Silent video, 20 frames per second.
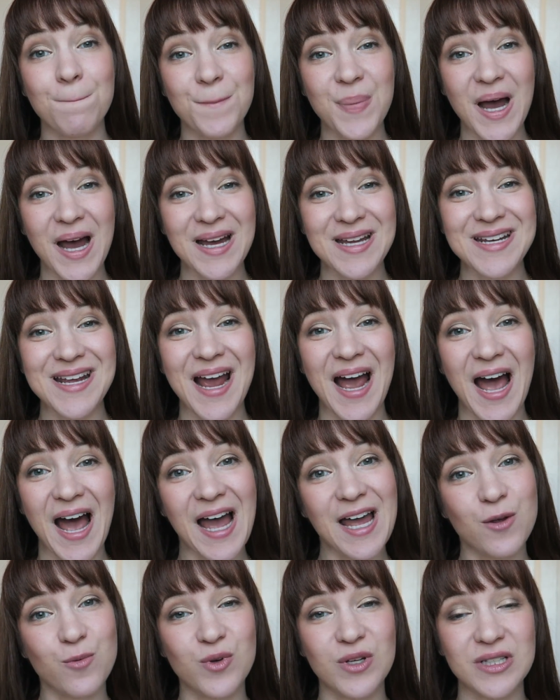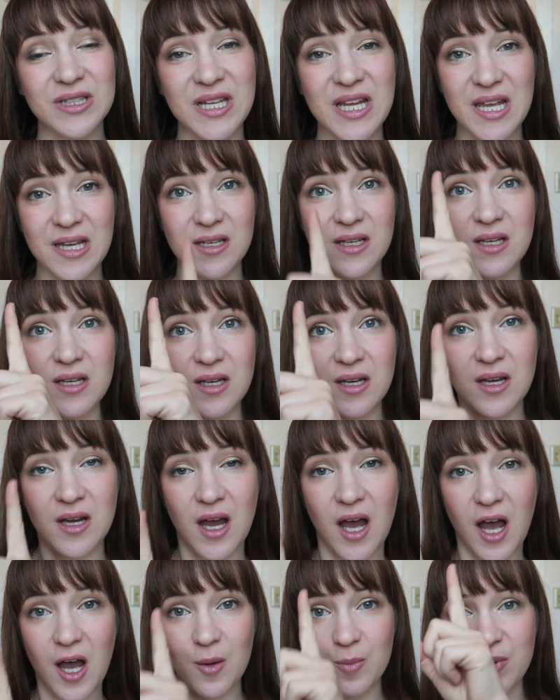But I will link
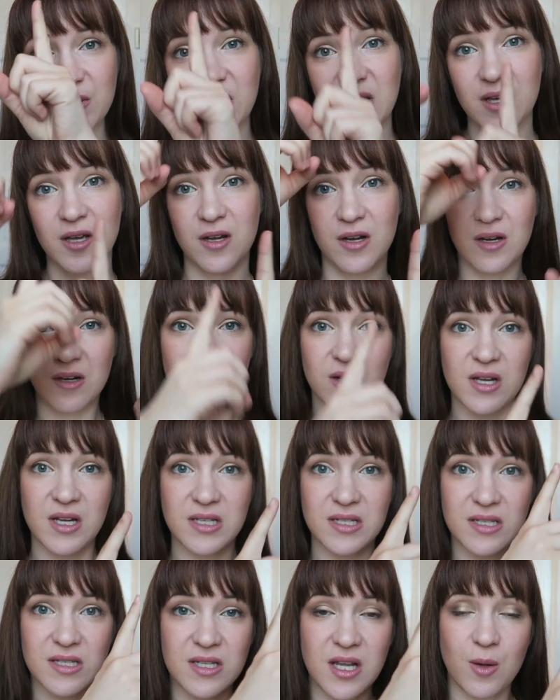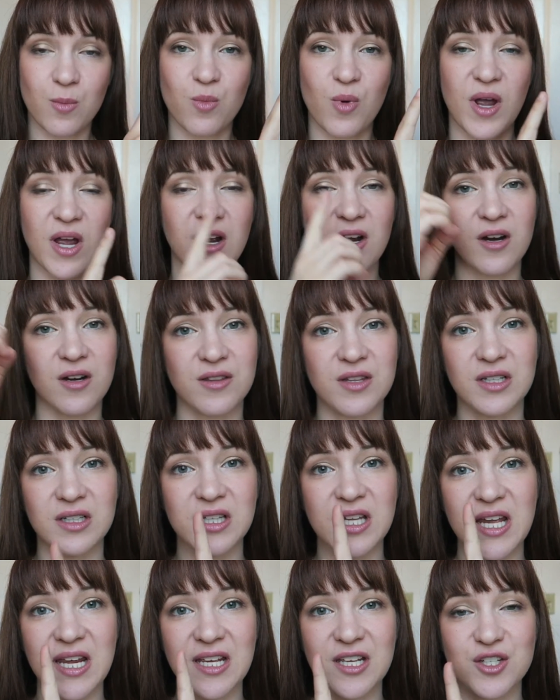up here somewhere the
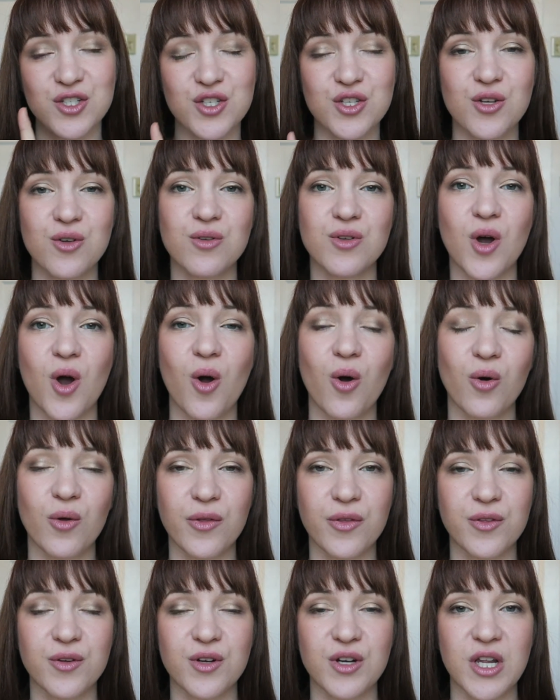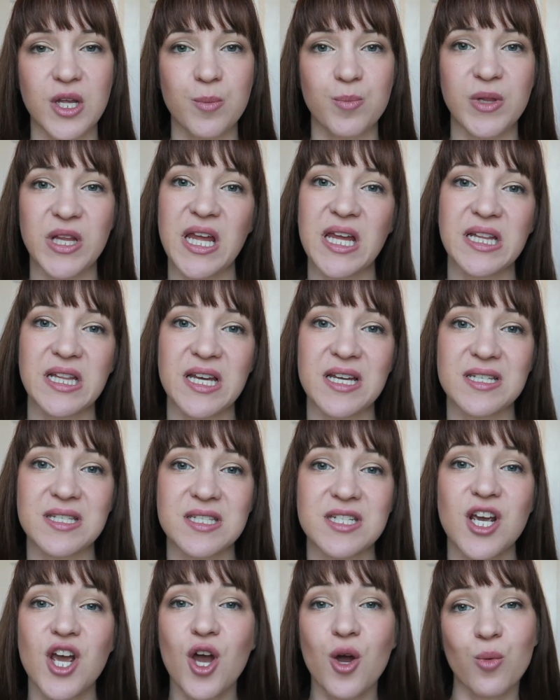link to the Whole30
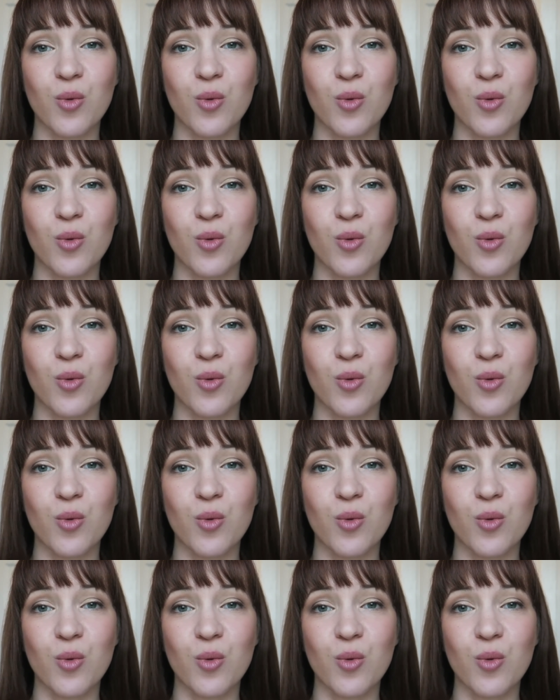playlist